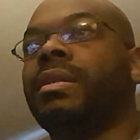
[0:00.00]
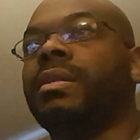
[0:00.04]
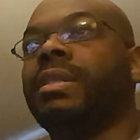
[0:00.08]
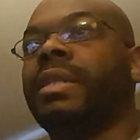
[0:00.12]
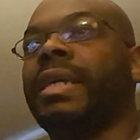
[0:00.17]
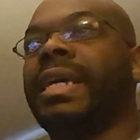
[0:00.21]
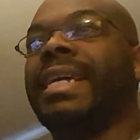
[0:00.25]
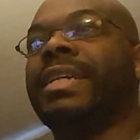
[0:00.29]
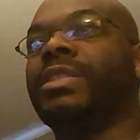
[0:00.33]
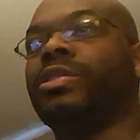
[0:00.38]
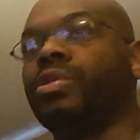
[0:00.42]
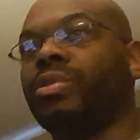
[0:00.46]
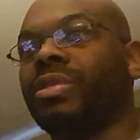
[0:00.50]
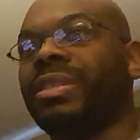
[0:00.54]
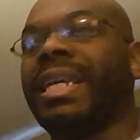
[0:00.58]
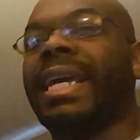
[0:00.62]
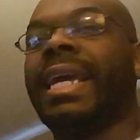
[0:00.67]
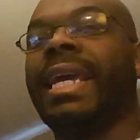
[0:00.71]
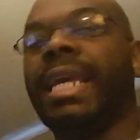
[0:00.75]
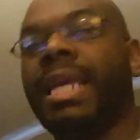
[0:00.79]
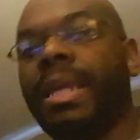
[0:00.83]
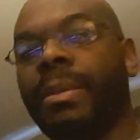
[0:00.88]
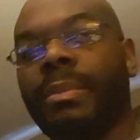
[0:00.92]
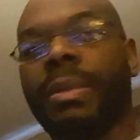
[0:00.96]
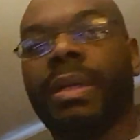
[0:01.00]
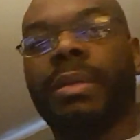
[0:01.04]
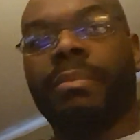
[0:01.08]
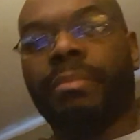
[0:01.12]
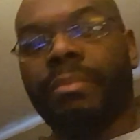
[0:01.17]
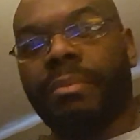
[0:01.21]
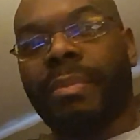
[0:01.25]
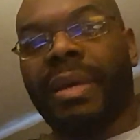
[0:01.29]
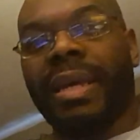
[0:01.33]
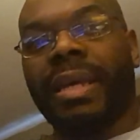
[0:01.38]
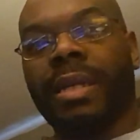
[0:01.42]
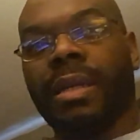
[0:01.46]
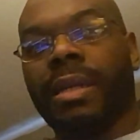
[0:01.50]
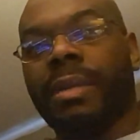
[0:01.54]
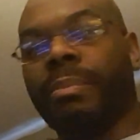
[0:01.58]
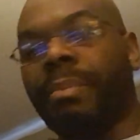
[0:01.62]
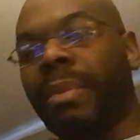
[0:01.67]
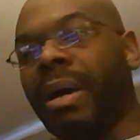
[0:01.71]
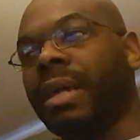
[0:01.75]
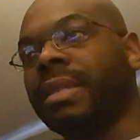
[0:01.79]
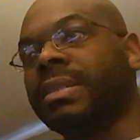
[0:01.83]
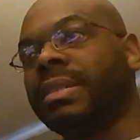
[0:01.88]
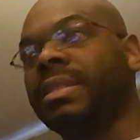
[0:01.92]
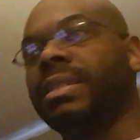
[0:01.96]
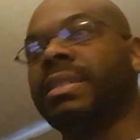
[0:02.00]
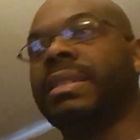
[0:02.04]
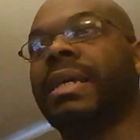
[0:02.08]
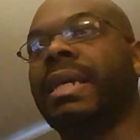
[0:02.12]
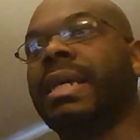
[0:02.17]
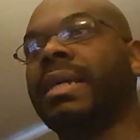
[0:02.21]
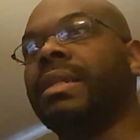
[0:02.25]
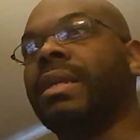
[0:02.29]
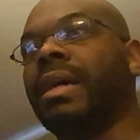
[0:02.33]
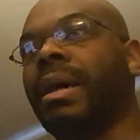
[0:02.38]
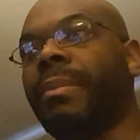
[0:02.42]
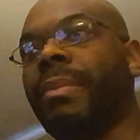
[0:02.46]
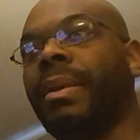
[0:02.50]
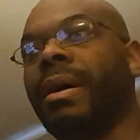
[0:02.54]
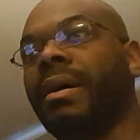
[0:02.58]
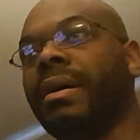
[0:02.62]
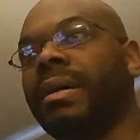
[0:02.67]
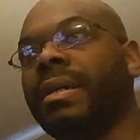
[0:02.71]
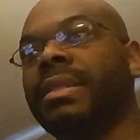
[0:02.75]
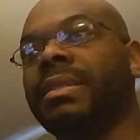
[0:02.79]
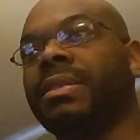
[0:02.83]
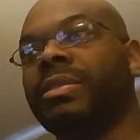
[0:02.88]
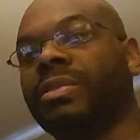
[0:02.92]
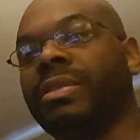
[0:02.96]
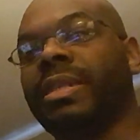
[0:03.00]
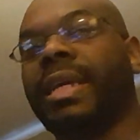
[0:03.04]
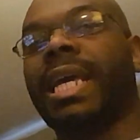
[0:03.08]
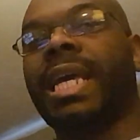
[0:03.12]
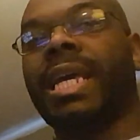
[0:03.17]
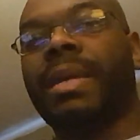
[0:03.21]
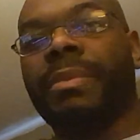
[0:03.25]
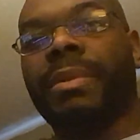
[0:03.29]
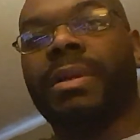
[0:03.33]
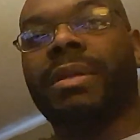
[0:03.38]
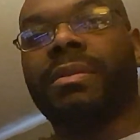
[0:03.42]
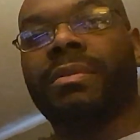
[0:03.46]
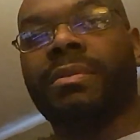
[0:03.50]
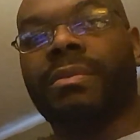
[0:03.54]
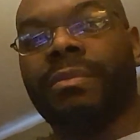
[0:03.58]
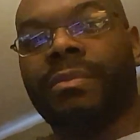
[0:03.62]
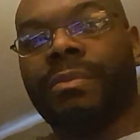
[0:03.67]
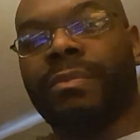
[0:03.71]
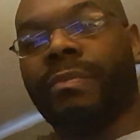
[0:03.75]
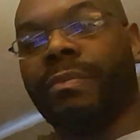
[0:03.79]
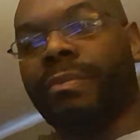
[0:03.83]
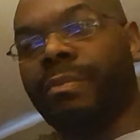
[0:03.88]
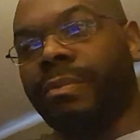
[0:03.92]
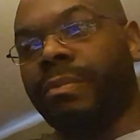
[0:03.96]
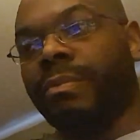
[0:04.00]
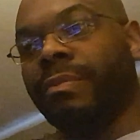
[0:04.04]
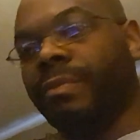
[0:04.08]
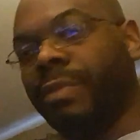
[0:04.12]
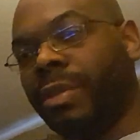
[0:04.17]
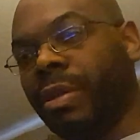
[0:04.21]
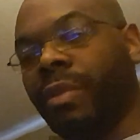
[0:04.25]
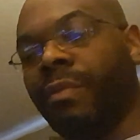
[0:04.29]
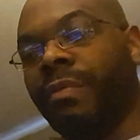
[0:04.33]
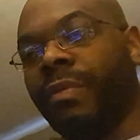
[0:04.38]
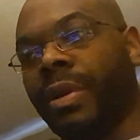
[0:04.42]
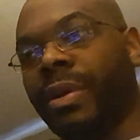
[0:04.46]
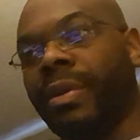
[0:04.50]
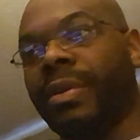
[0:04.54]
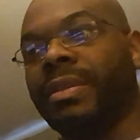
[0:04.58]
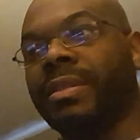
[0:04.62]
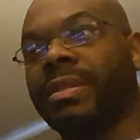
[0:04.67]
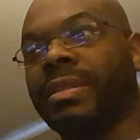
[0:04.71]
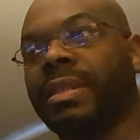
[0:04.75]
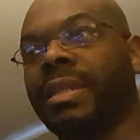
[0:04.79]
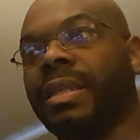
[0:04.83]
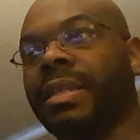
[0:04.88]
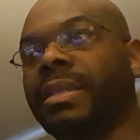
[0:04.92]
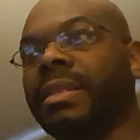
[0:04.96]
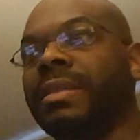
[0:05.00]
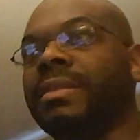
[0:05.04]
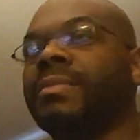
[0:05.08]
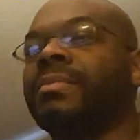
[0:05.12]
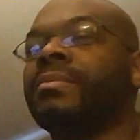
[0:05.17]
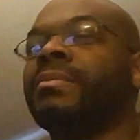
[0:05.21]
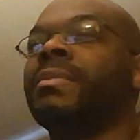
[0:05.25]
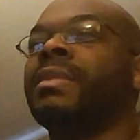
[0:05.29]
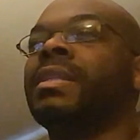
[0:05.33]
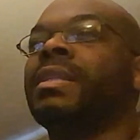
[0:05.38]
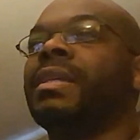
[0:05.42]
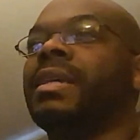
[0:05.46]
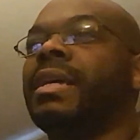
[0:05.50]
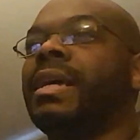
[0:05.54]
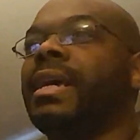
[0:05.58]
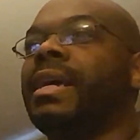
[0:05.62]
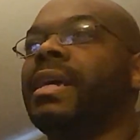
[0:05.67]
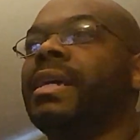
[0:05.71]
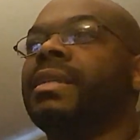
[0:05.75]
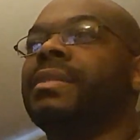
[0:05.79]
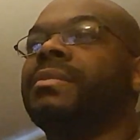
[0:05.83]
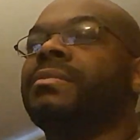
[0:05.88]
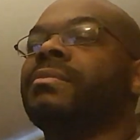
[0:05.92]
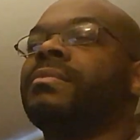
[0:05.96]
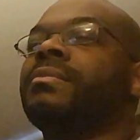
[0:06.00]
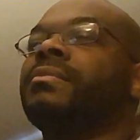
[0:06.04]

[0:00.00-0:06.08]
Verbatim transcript: the entertainment, making that box just about entertainment, you know, various things. And